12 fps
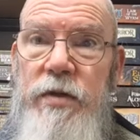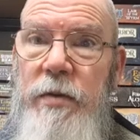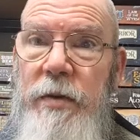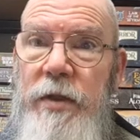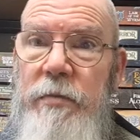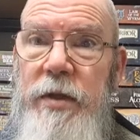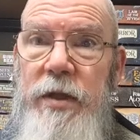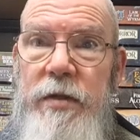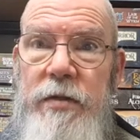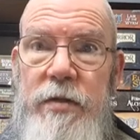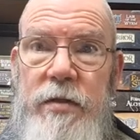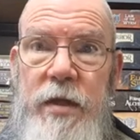some other
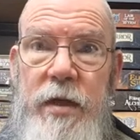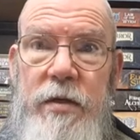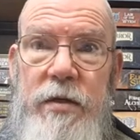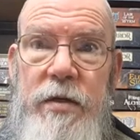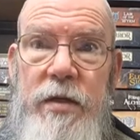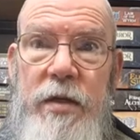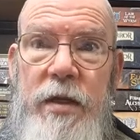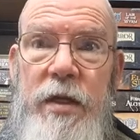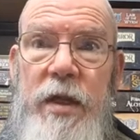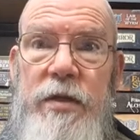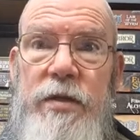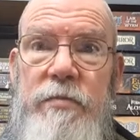means
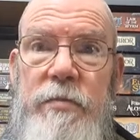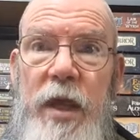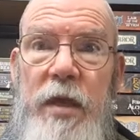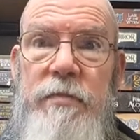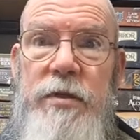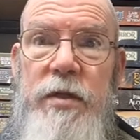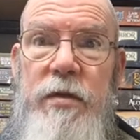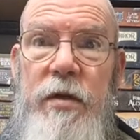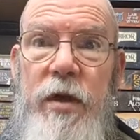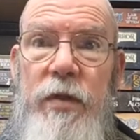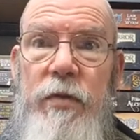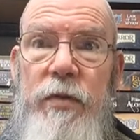and get some games in.
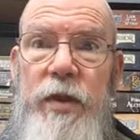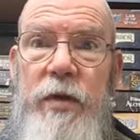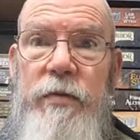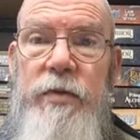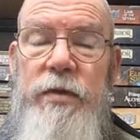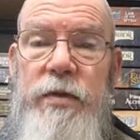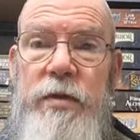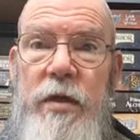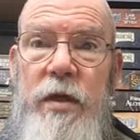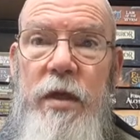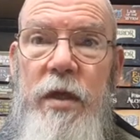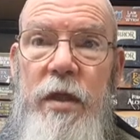I thought that
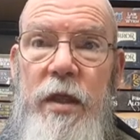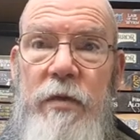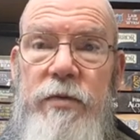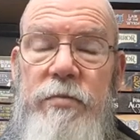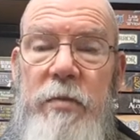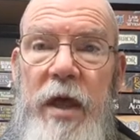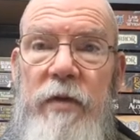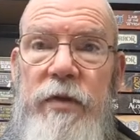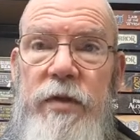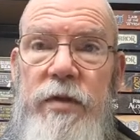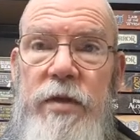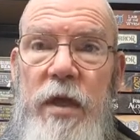was
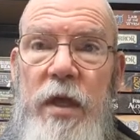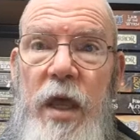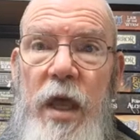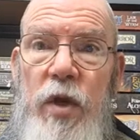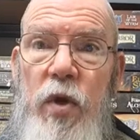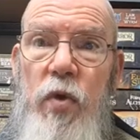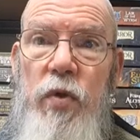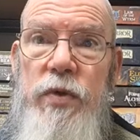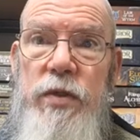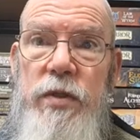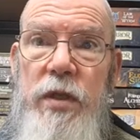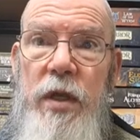marvellous. And of
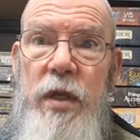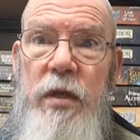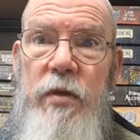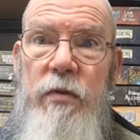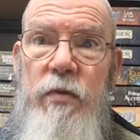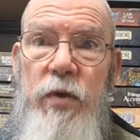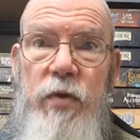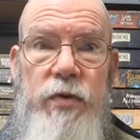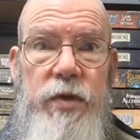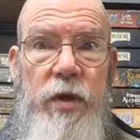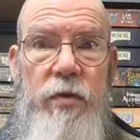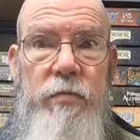course, we
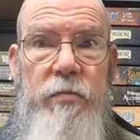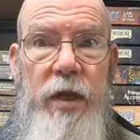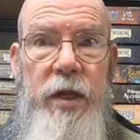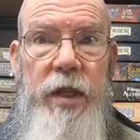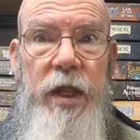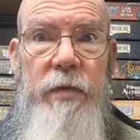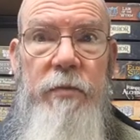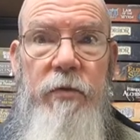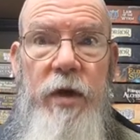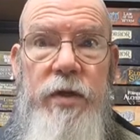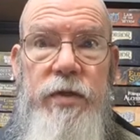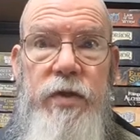also played a game of
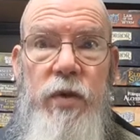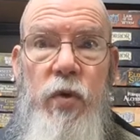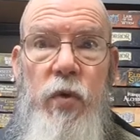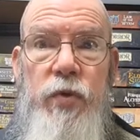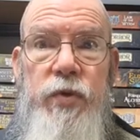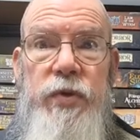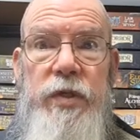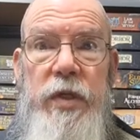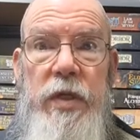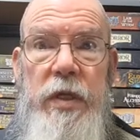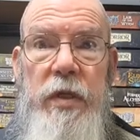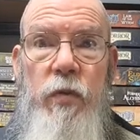Raiders of the North
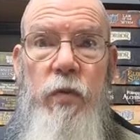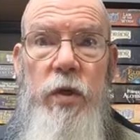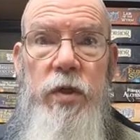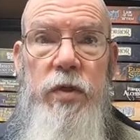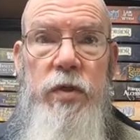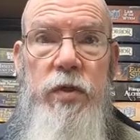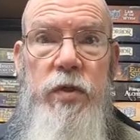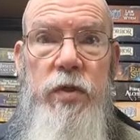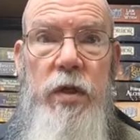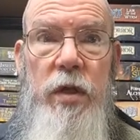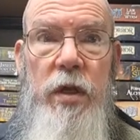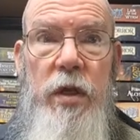Sea, which...